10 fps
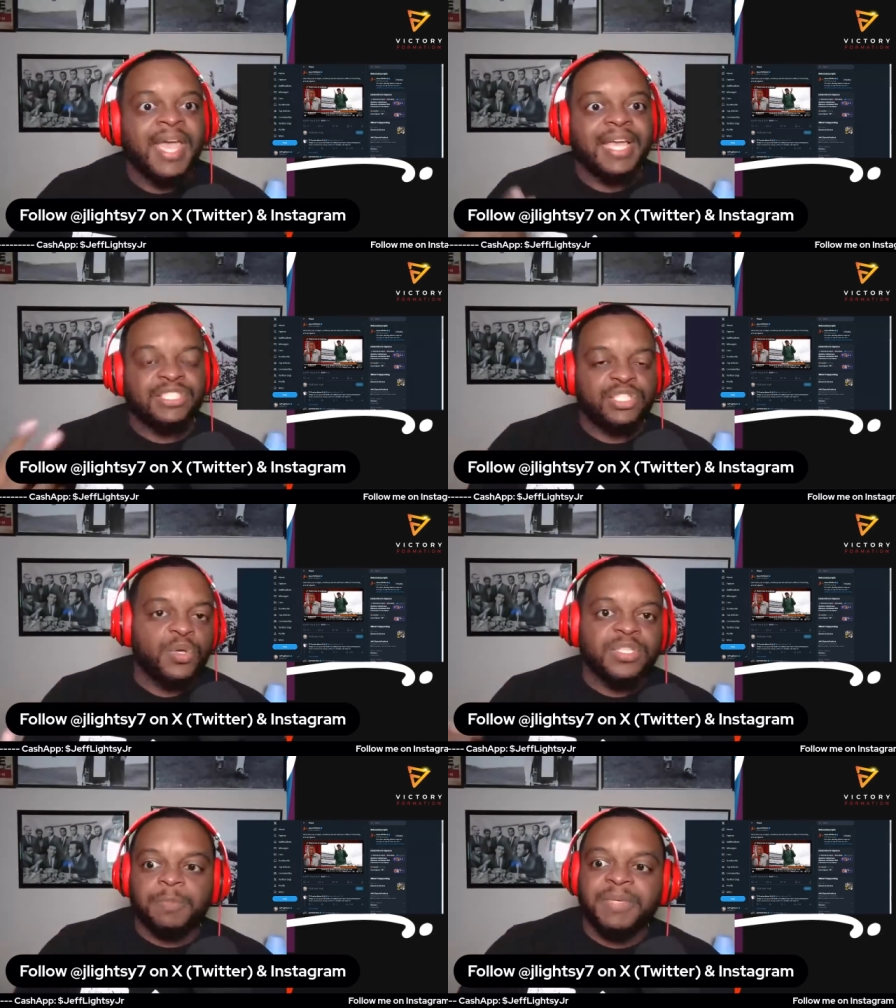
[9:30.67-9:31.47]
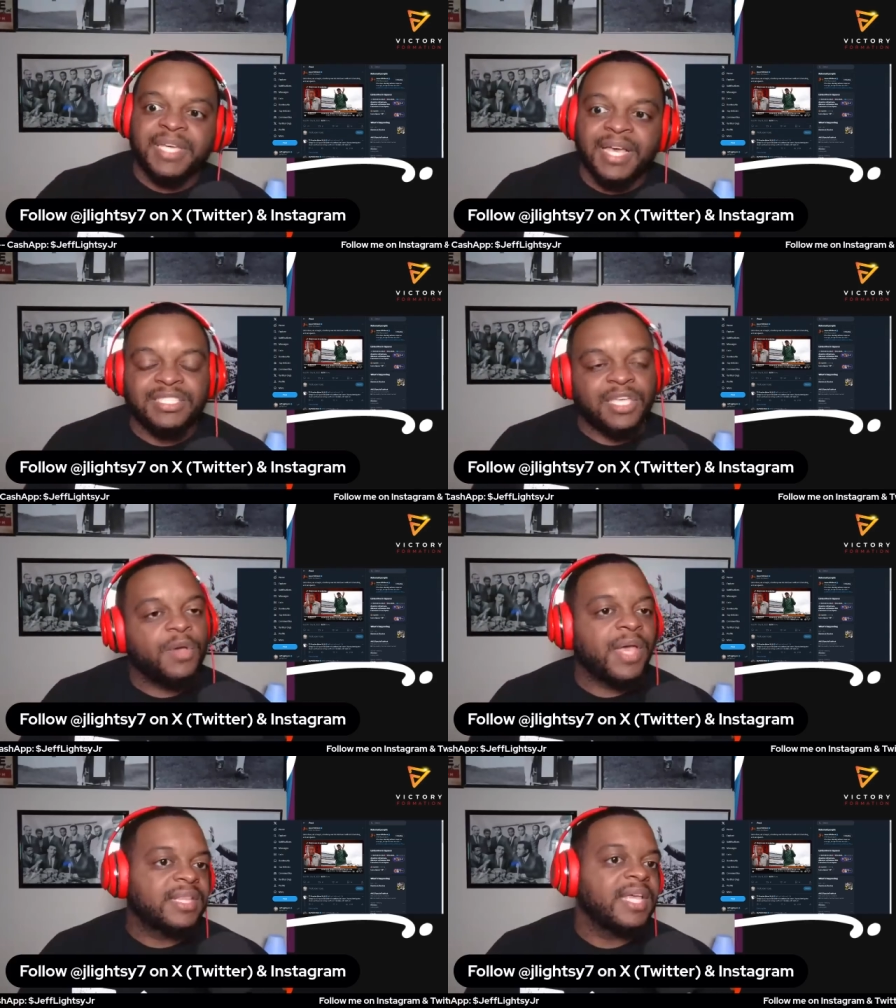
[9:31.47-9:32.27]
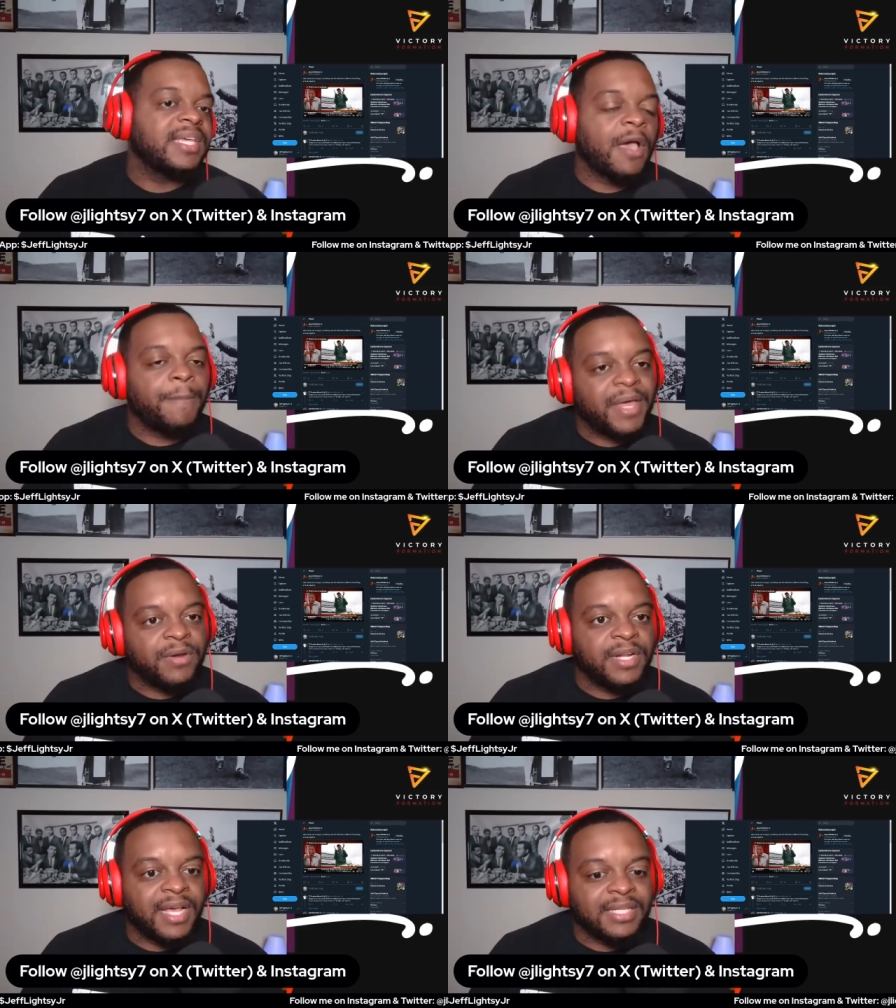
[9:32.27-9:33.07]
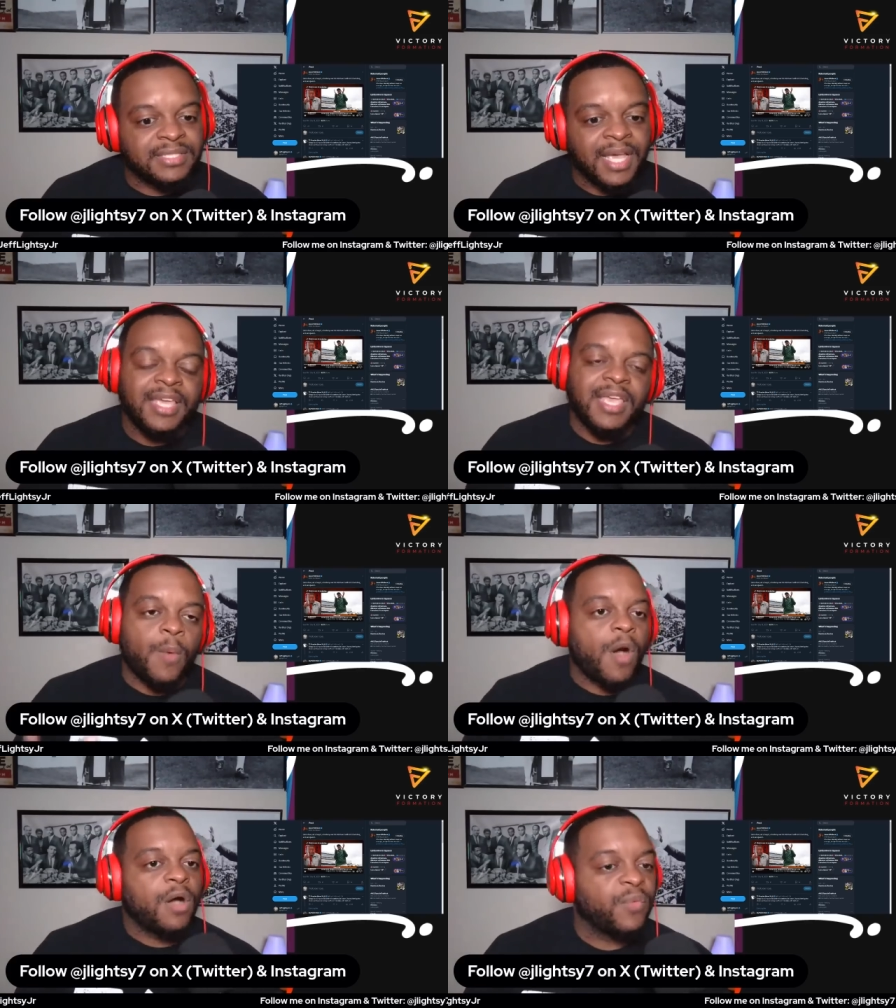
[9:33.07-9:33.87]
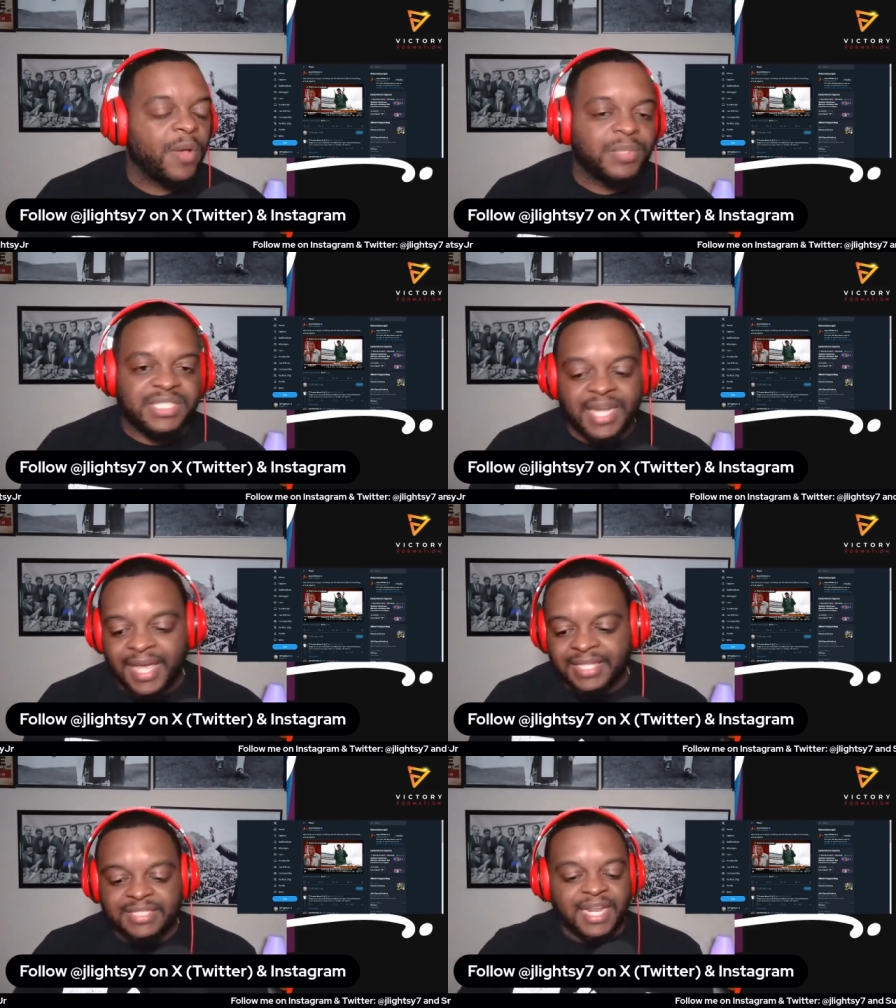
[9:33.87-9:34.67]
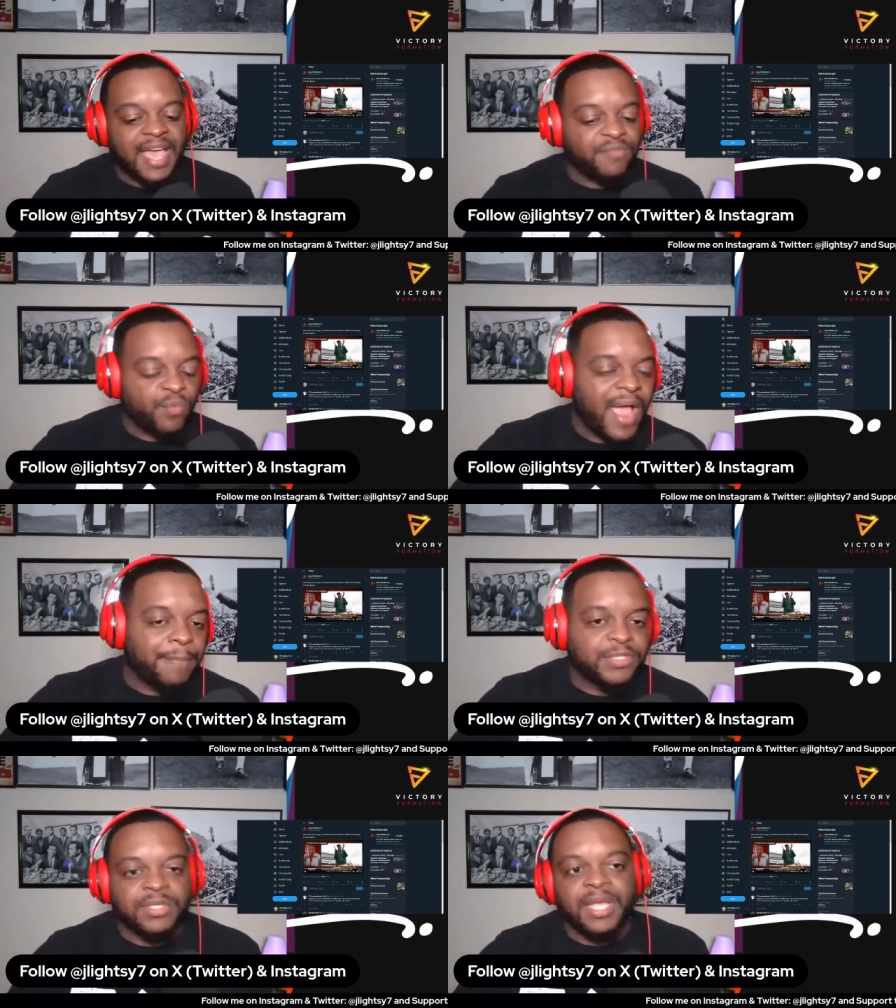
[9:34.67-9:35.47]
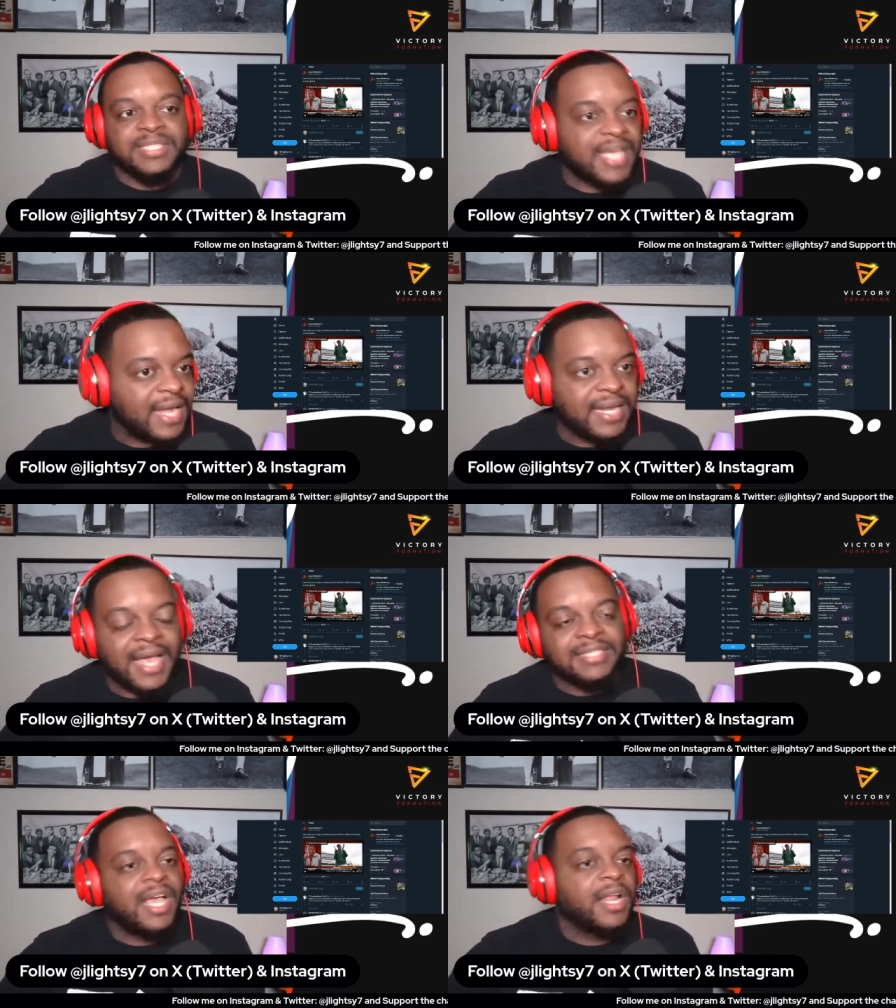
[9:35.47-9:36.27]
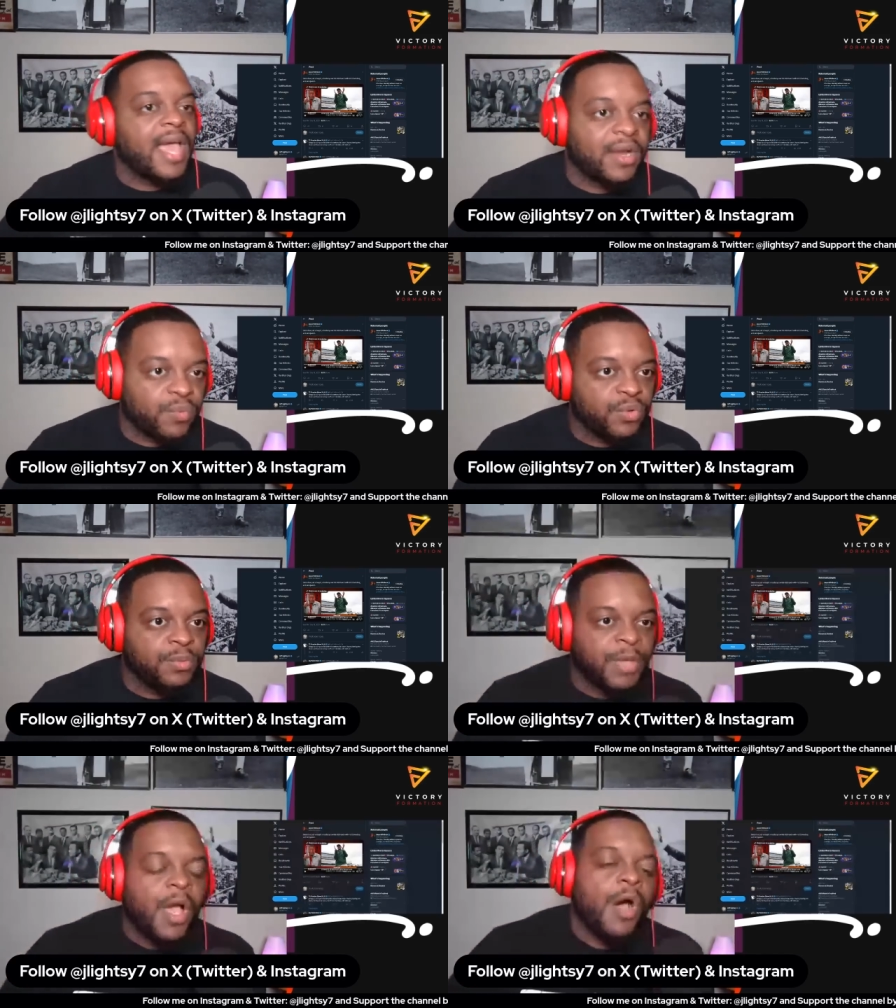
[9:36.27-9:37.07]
And two, it's because, yo, y'all think y'all better than us. Y'all walk around with chains and have rappers on your sideline in y'all locker room.